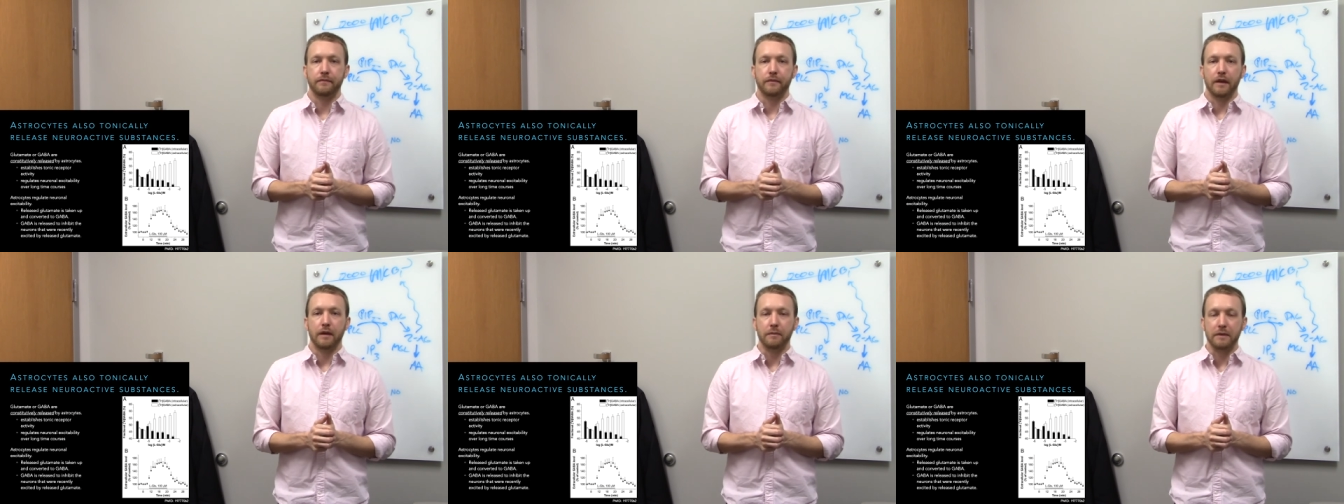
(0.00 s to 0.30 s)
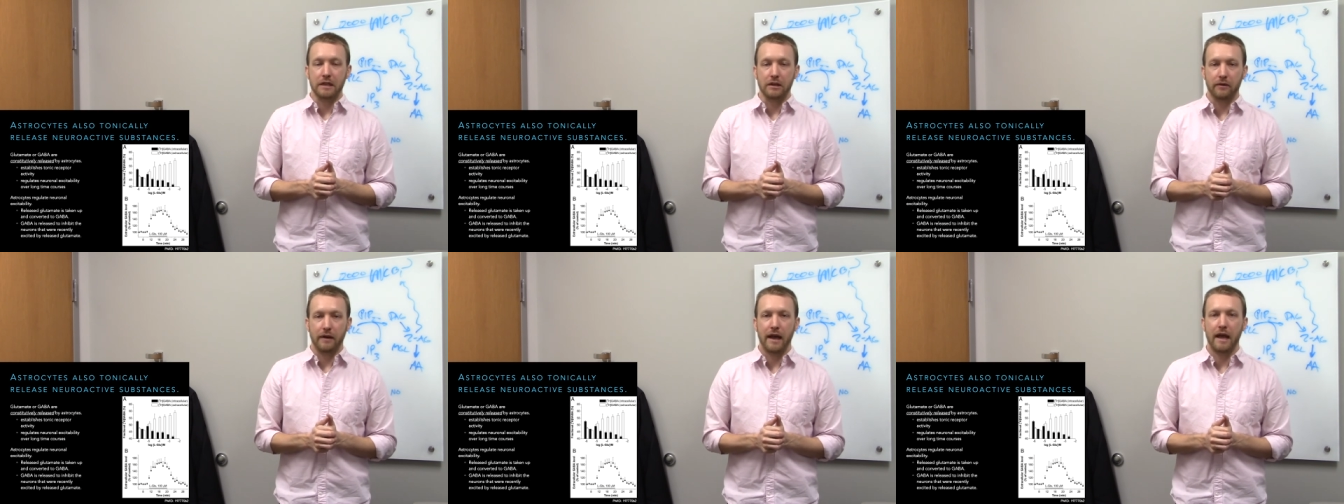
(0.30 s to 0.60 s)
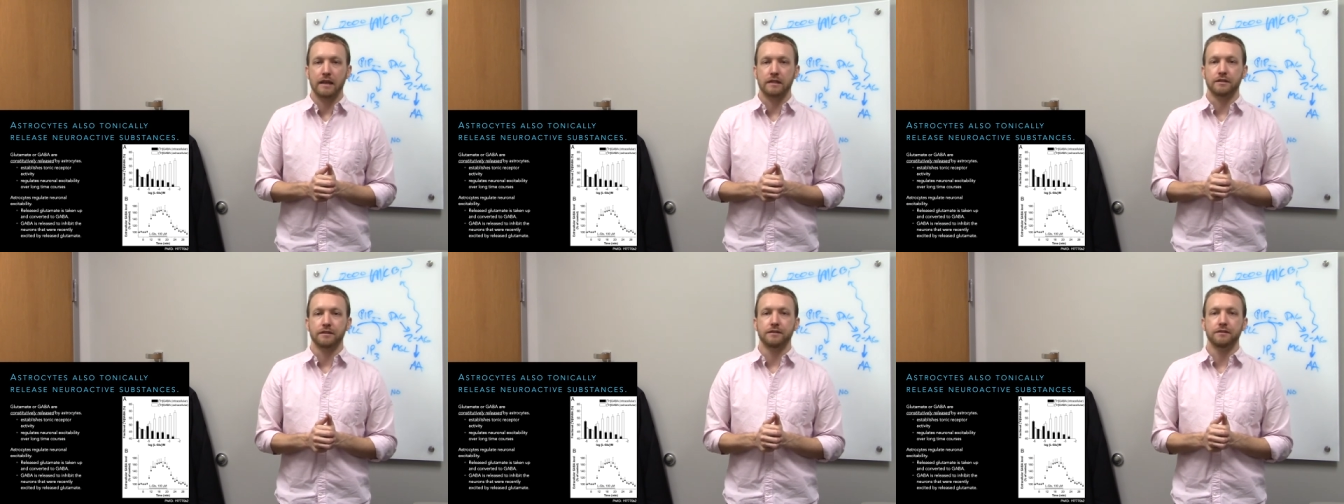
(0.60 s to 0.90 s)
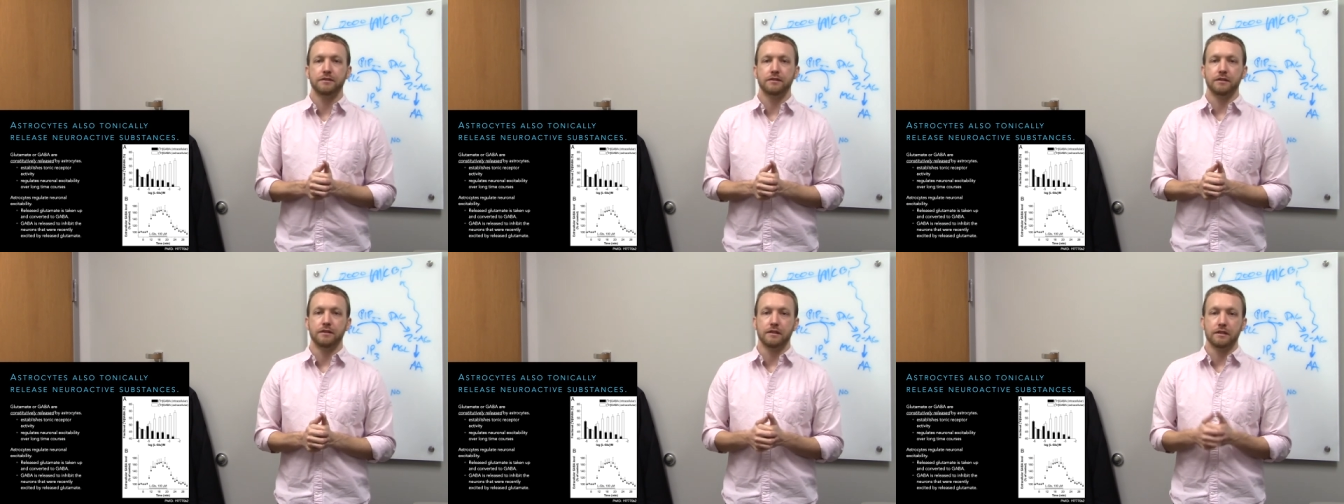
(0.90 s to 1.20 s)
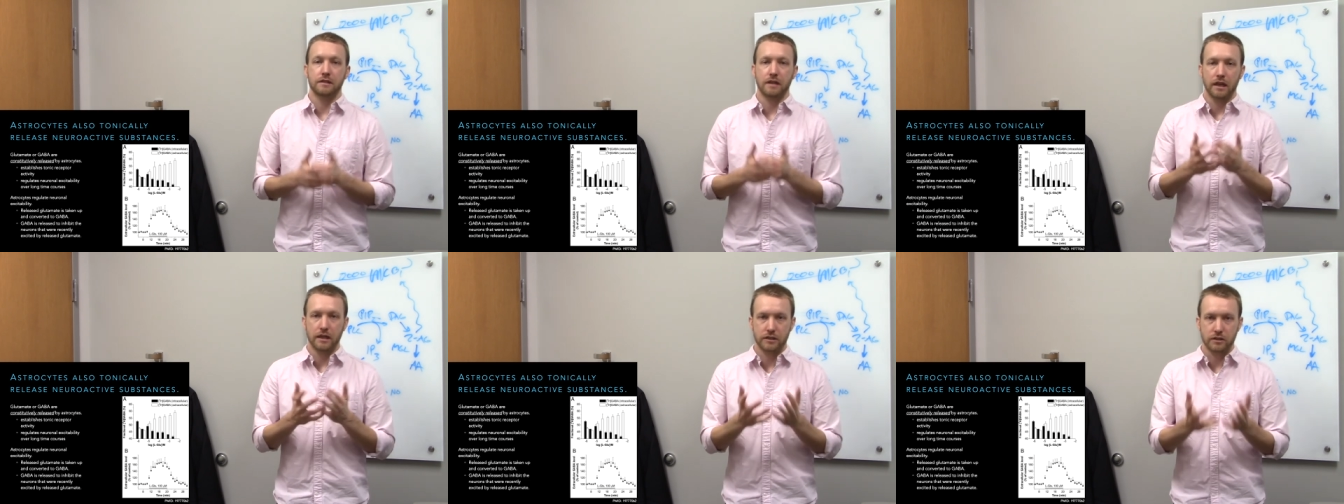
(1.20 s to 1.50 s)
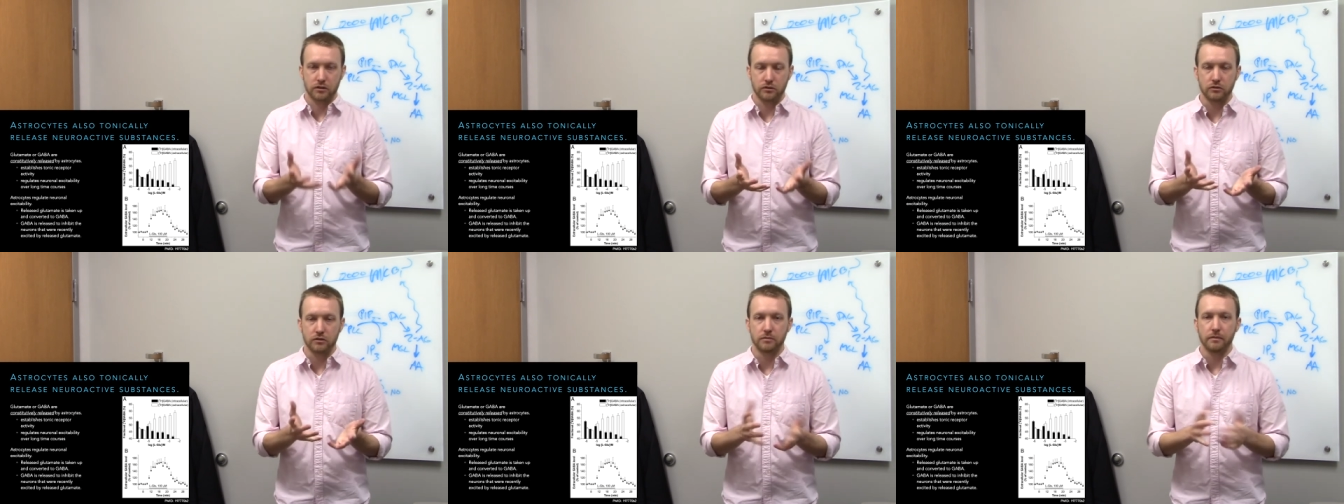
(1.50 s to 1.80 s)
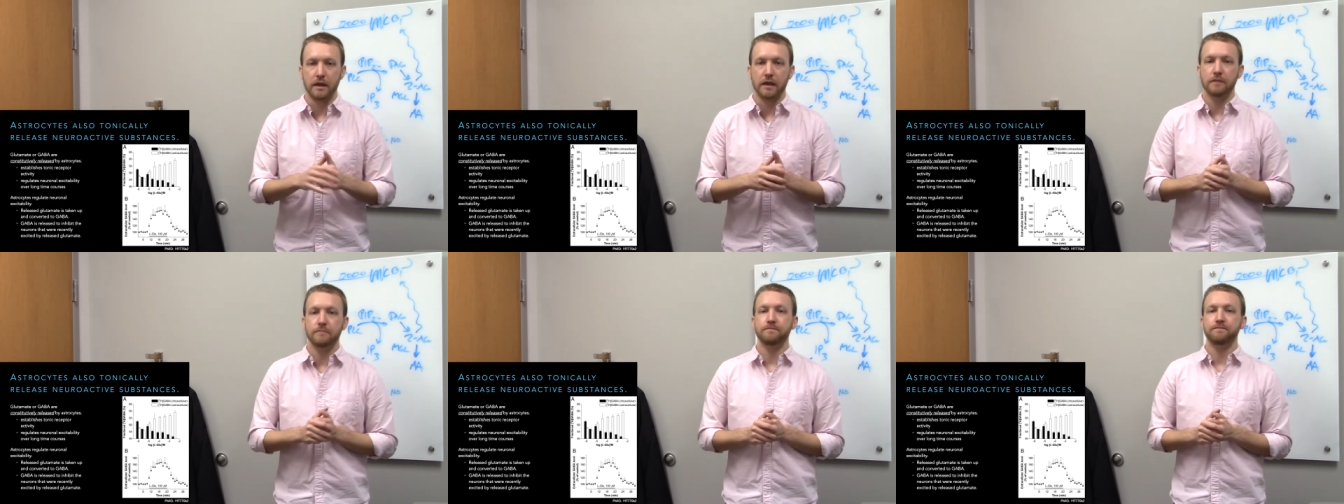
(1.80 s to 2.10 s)
amino acids, in this case
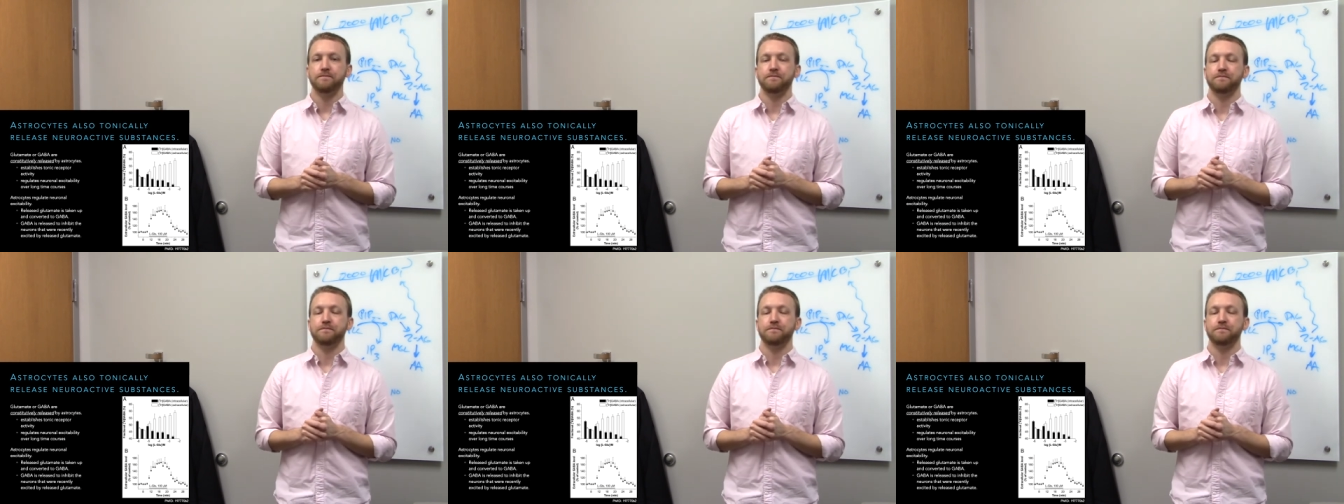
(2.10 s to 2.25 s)
glutamate,